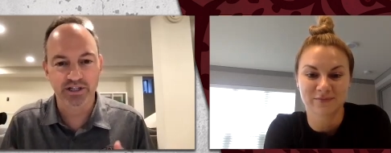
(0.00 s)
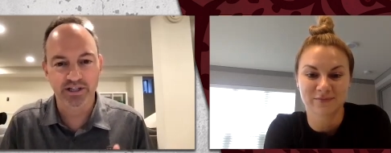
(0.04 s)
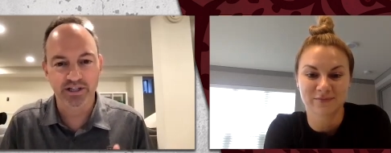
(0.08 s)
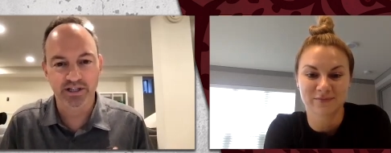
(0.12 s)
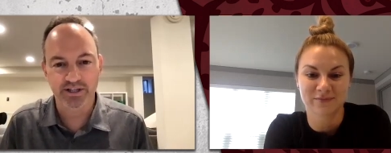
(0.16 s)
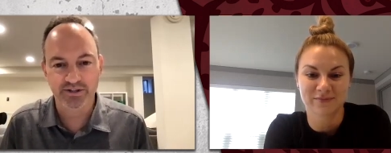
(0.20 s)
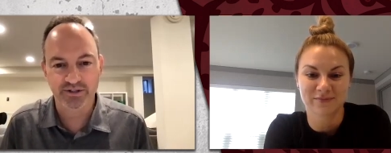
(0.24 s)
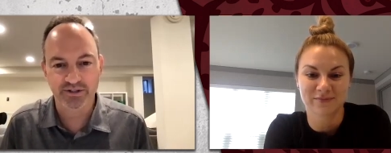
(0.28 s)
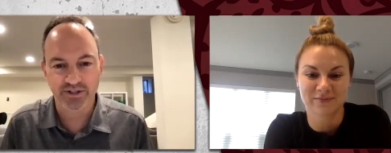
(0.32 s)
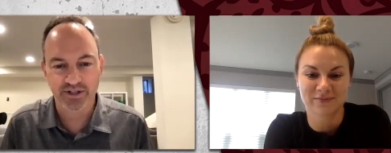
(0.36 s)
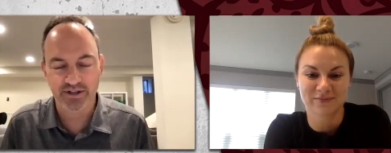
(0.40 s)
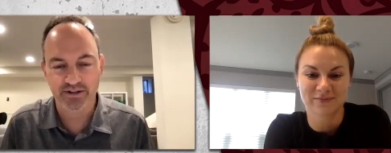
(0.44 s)

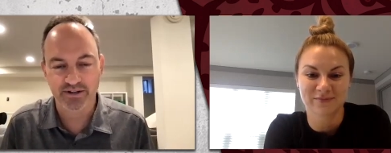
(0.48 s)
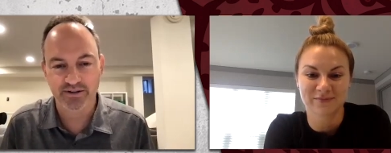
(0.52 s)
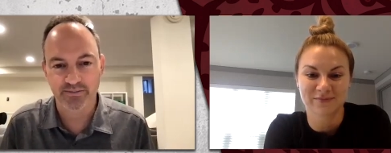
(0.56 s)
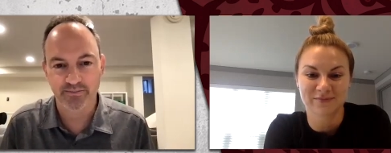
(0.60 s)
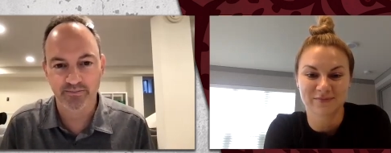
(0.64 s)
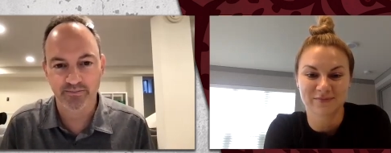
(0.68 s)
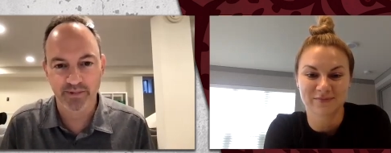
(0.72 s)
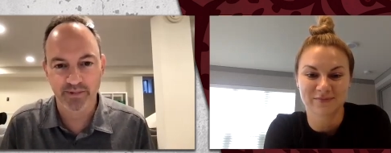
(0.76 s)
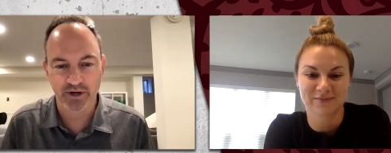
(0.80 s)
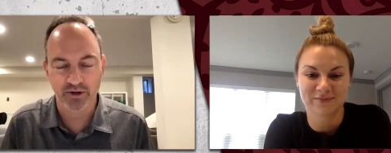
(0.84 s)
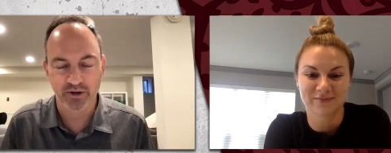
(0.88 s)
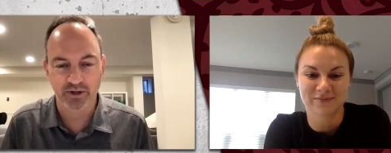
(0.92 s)
Speaker 1: listed
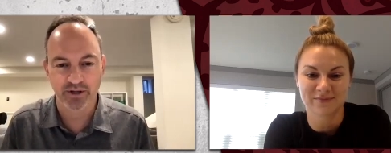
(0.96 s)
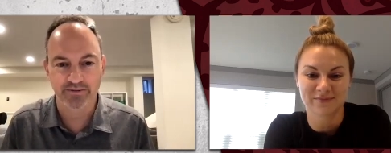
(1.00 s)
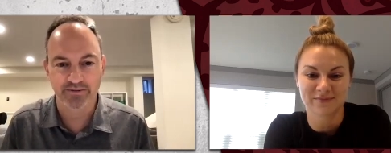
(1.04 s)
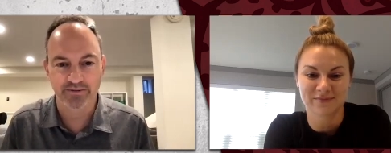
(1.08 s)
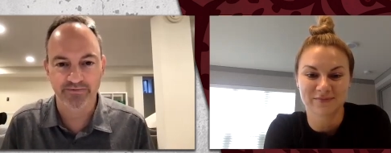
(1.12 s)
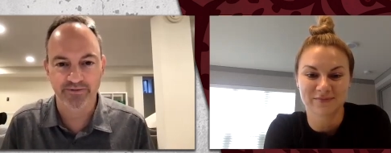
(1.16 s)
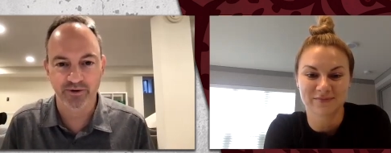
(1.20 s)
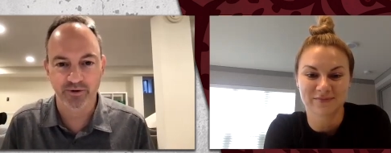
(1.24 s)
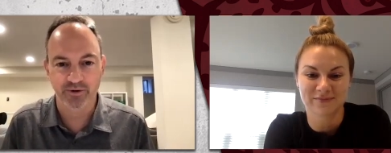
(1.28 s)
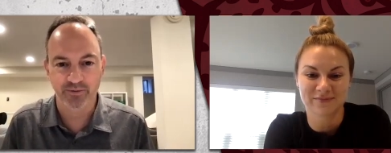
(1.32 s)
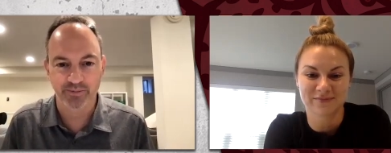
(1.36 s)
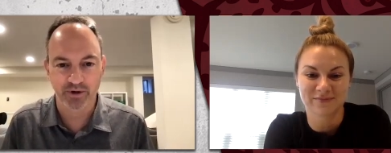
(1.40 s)
middle
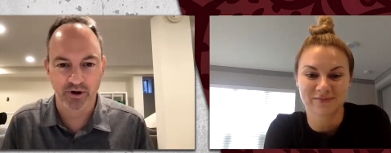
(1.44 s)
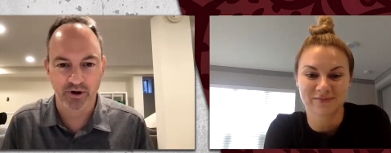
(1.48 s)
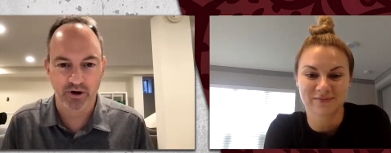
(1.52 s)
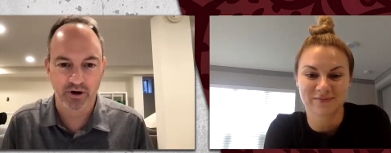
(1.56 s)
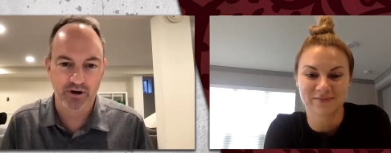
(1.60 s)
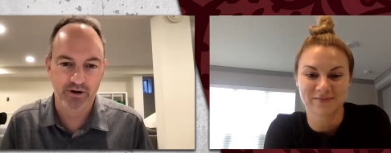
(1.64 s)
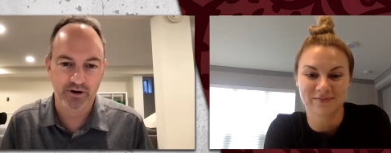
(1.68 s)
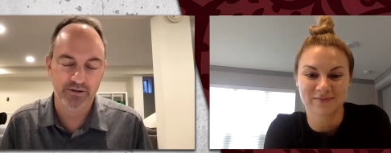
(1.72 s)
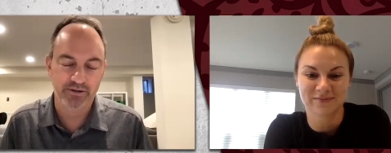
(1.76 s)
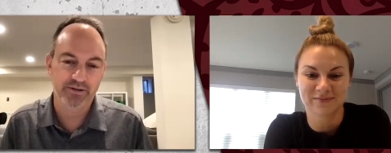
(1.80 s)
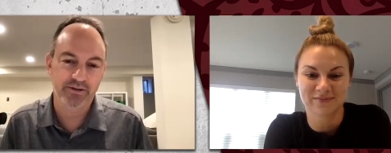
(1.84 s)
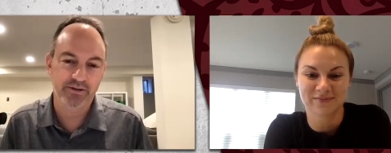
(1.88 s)
infield, but
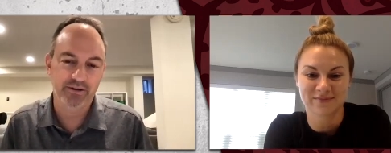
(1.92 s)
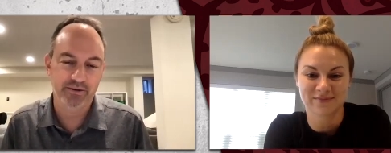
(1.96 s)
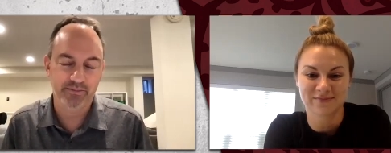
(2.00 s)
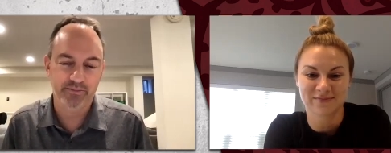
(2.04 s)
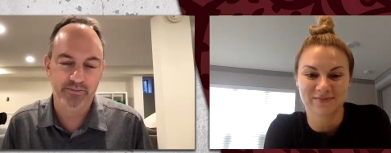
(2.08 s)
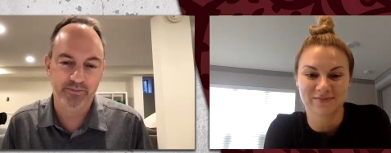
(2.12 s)
on the